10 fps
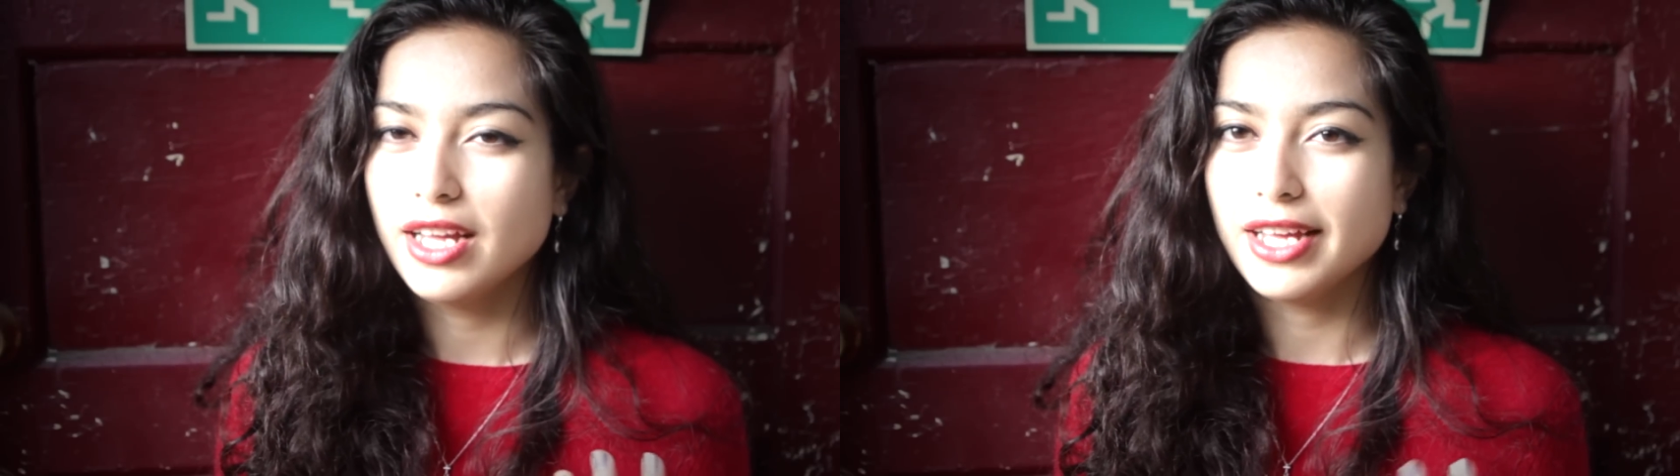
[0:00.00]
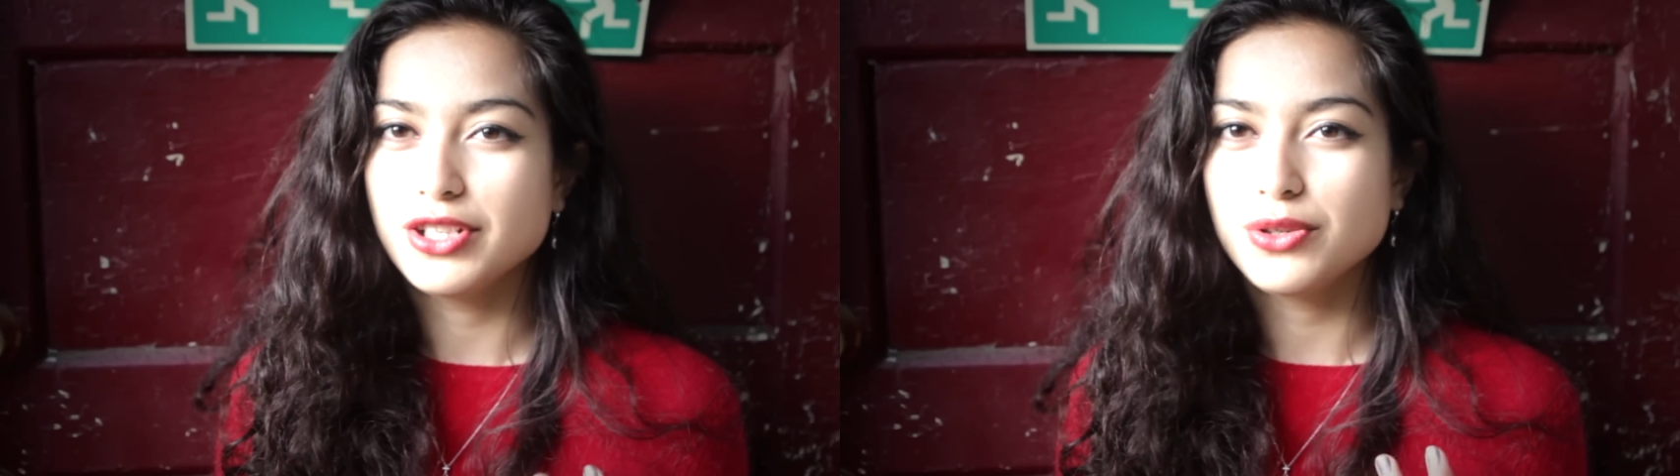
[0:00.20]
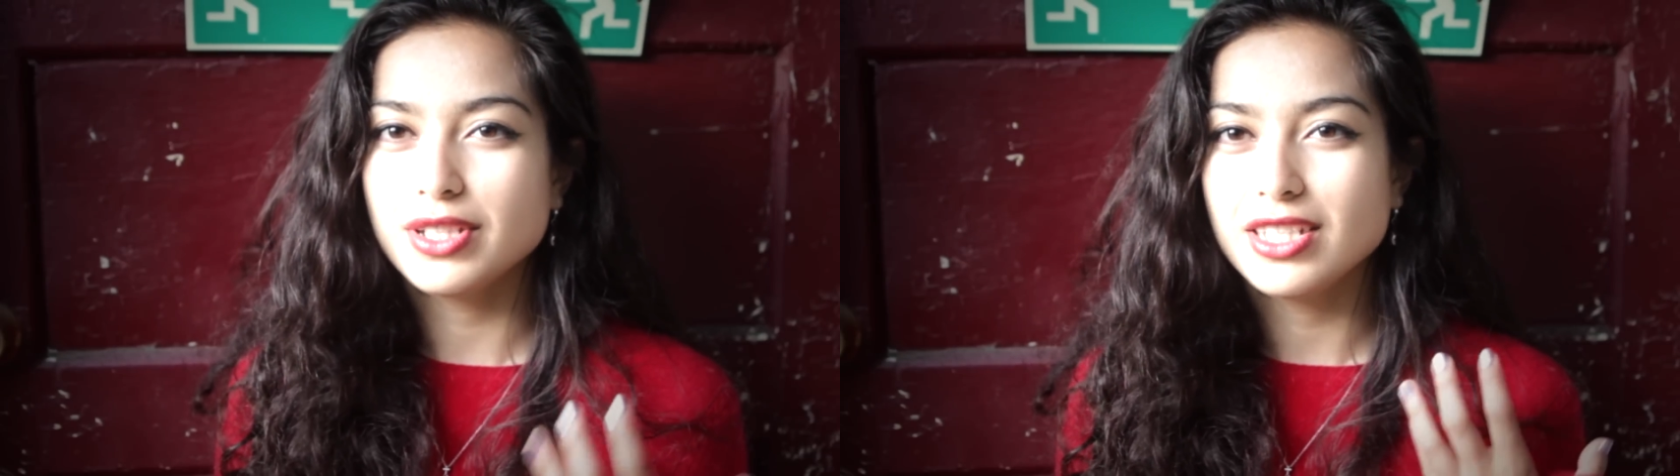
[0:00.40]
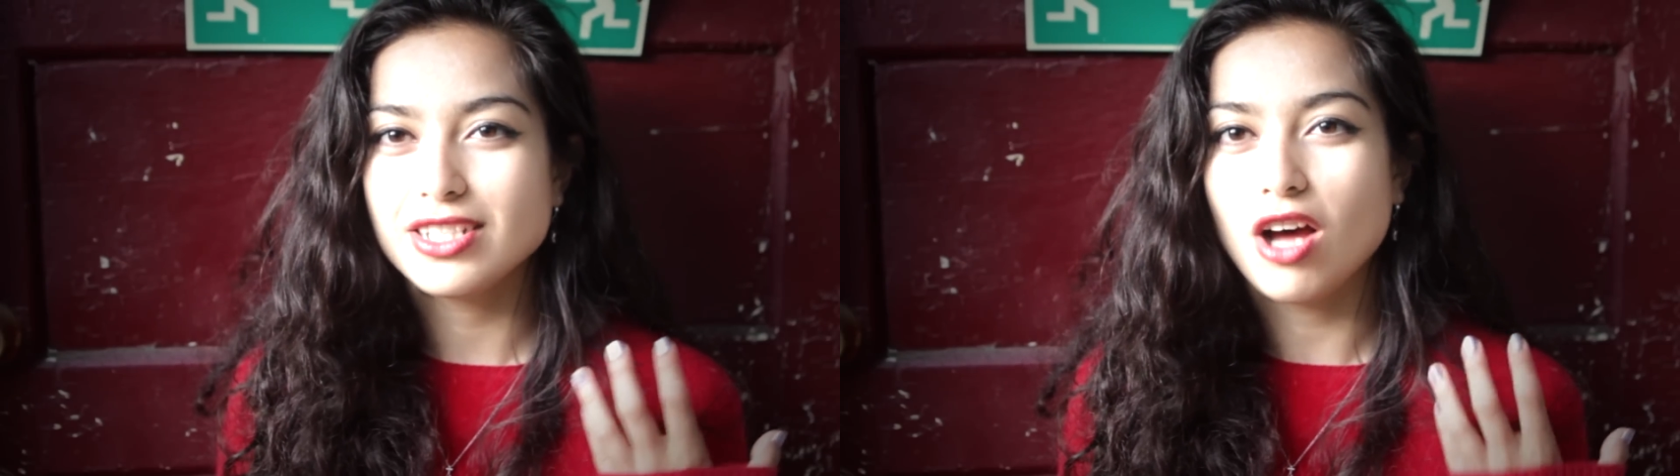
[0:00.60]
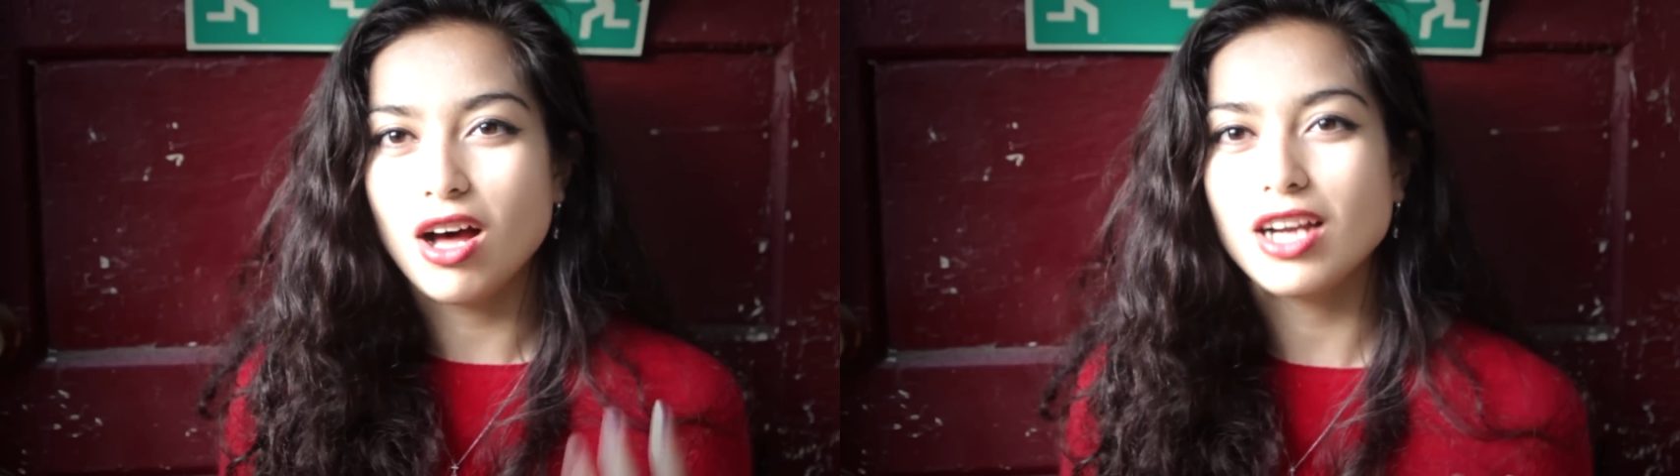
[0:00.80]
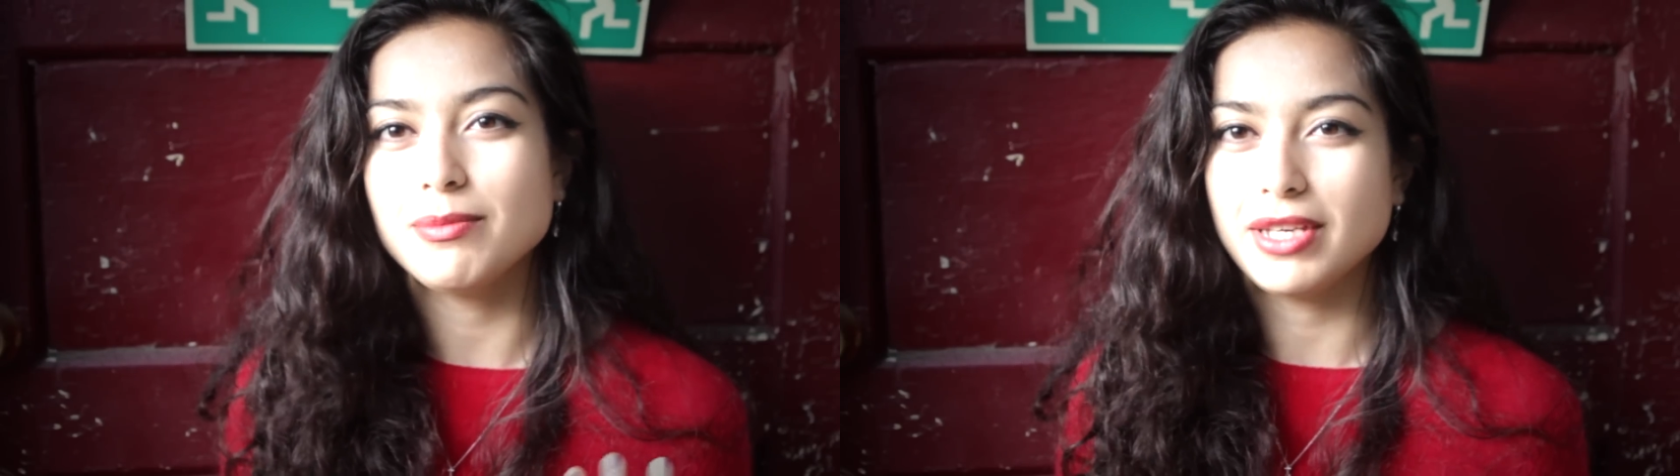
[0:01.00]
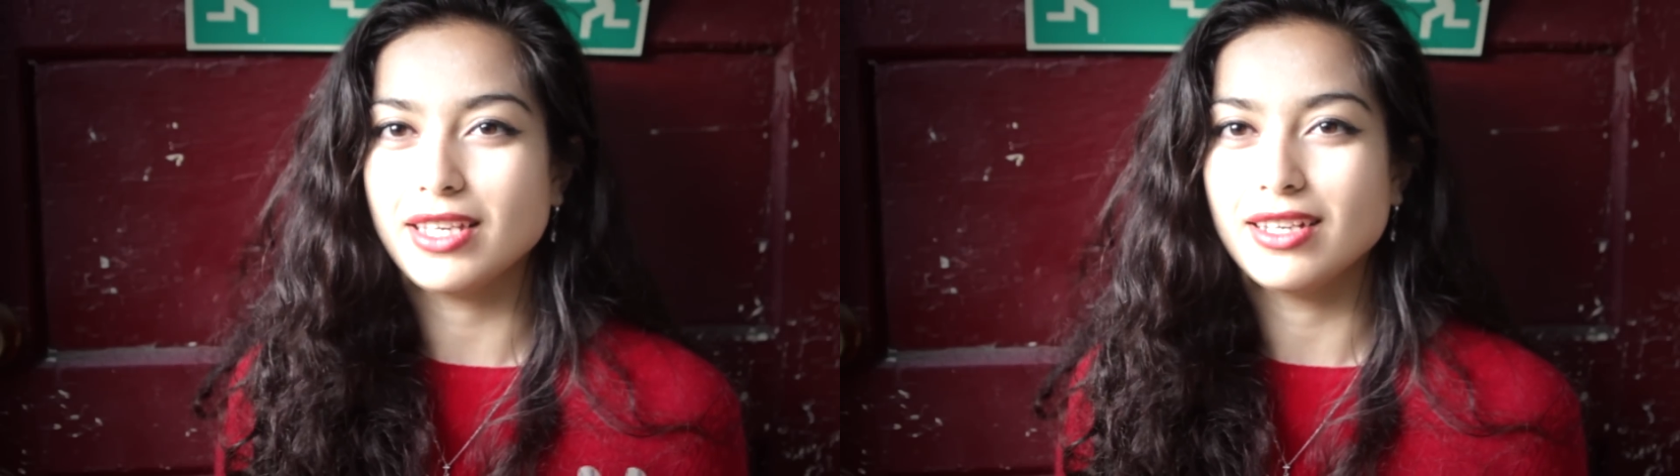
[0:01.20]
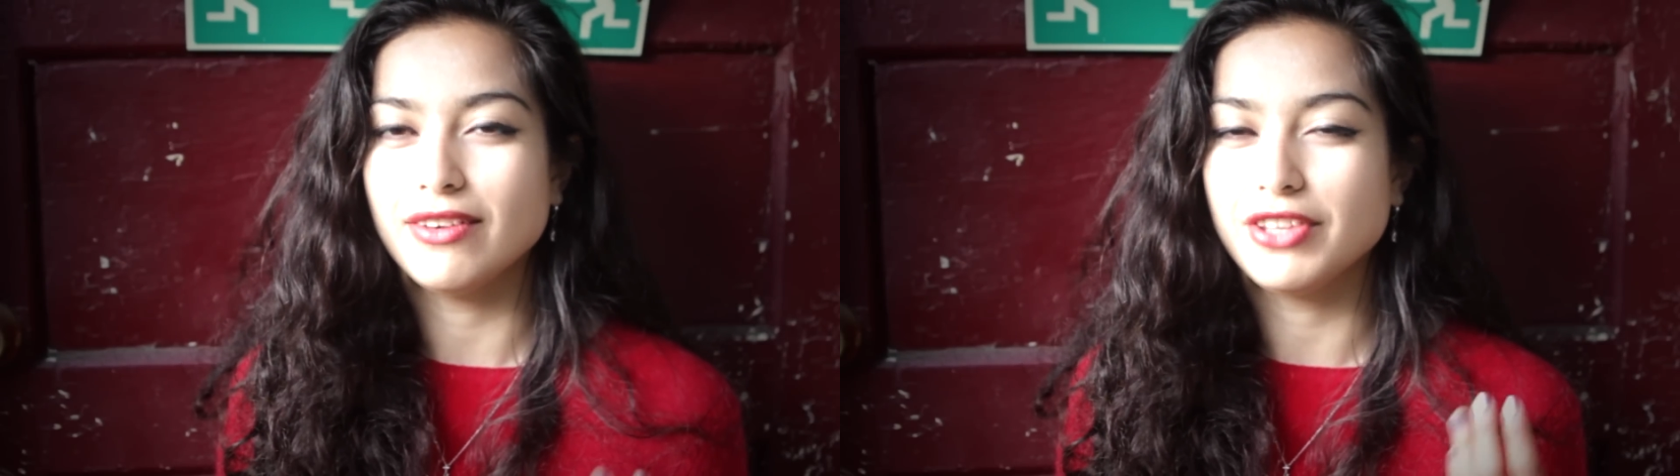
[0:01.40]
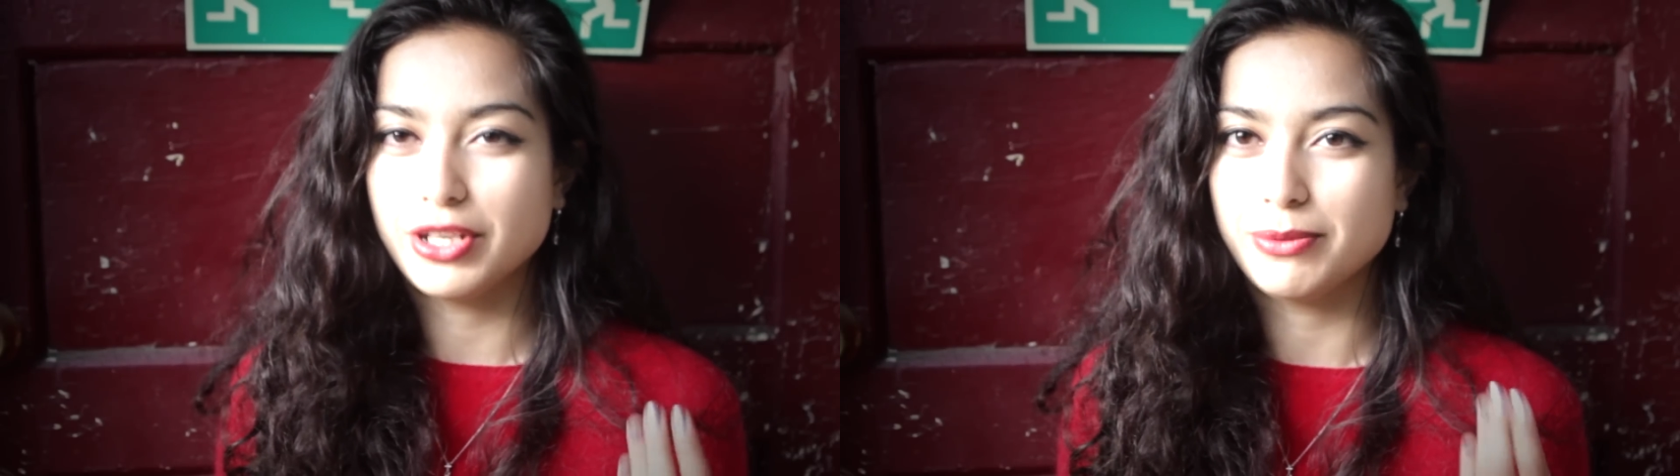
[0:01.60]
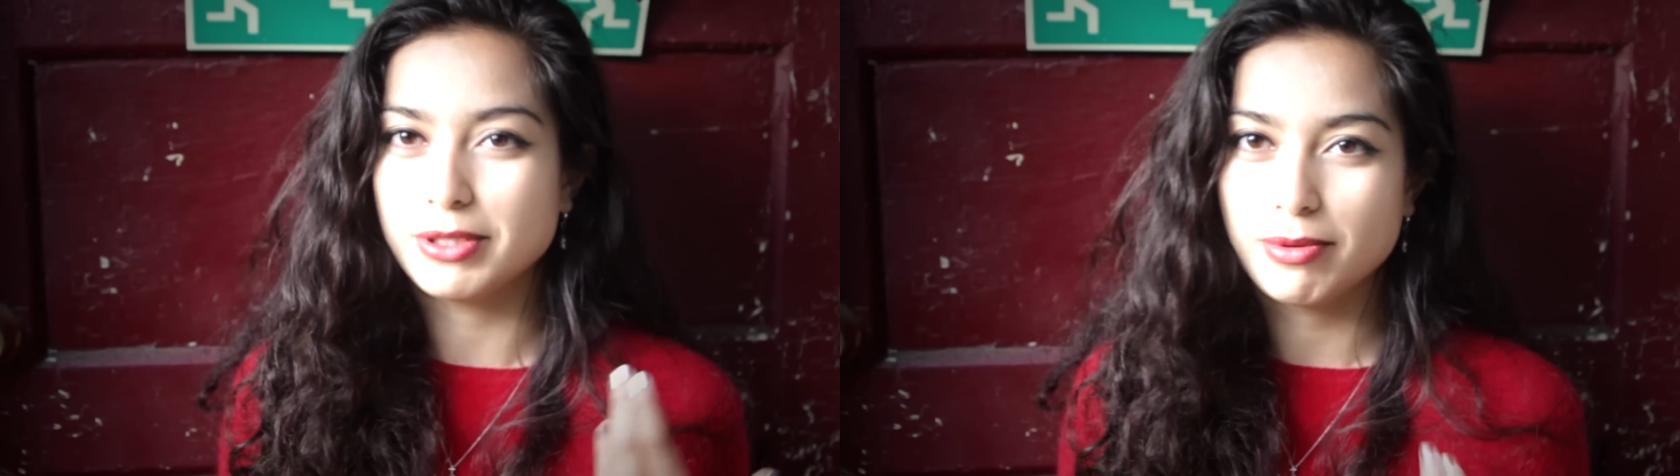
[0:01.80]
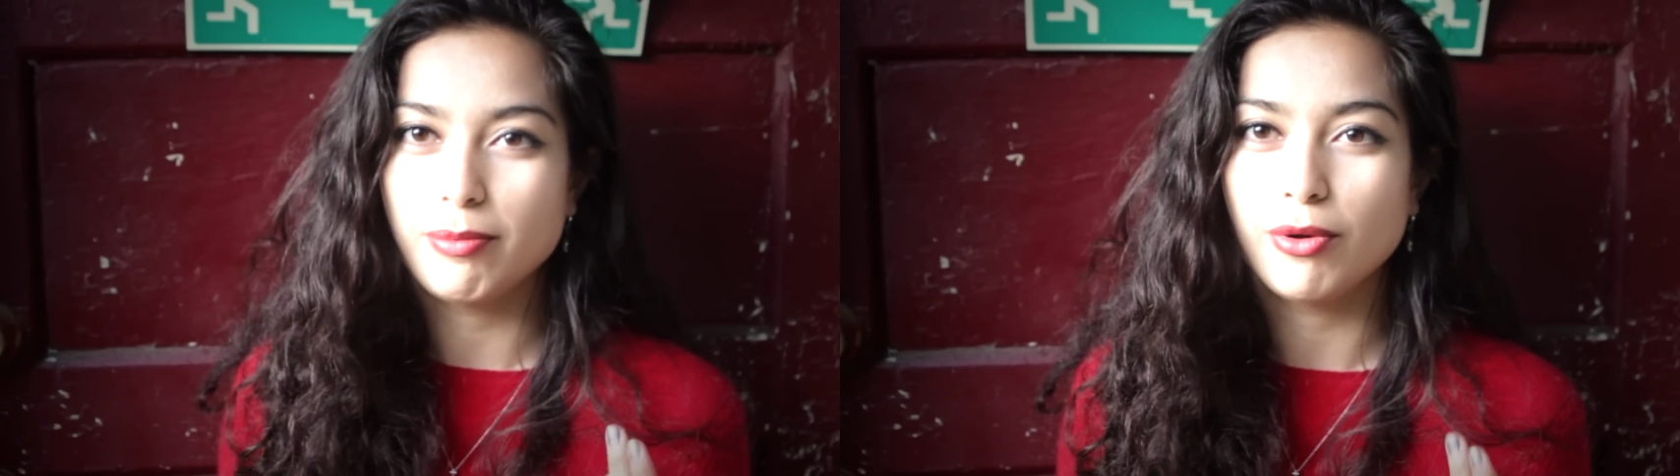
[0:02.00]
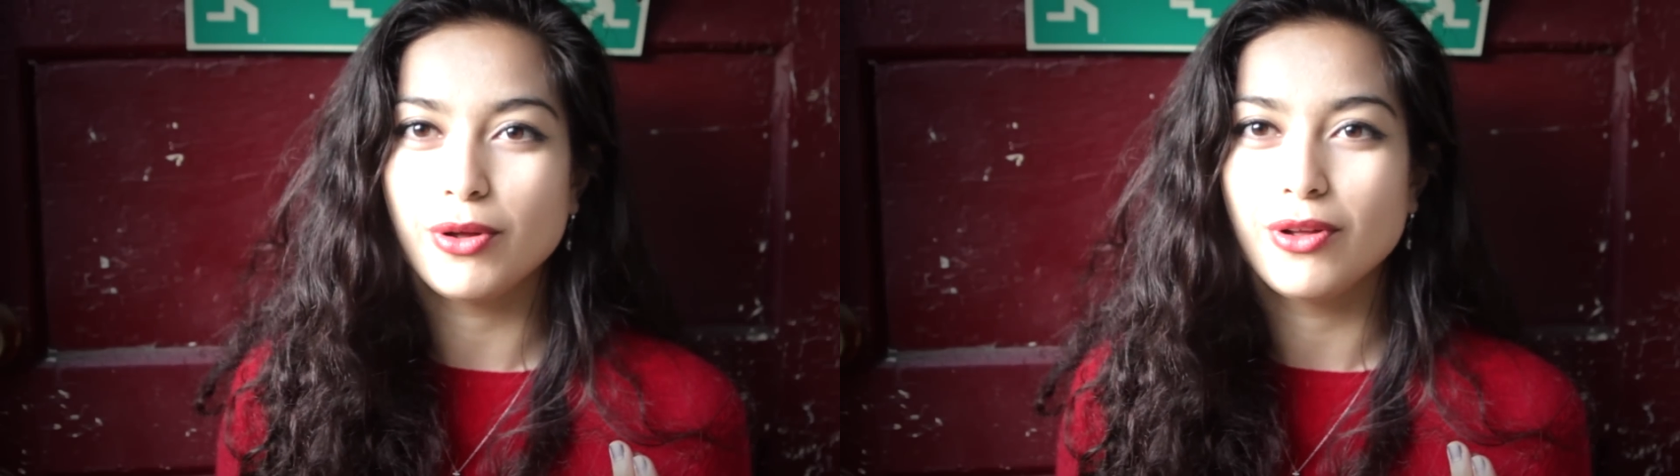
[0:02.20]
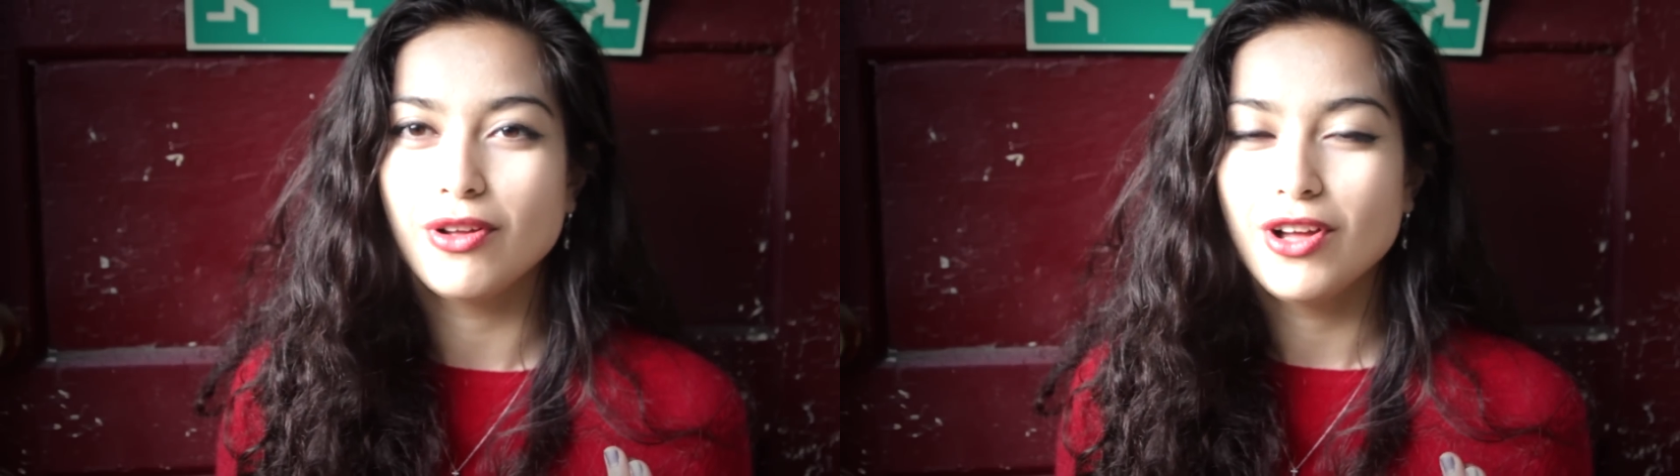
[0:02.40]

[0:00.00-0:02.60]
and showing the autonomy of the Kiribati people,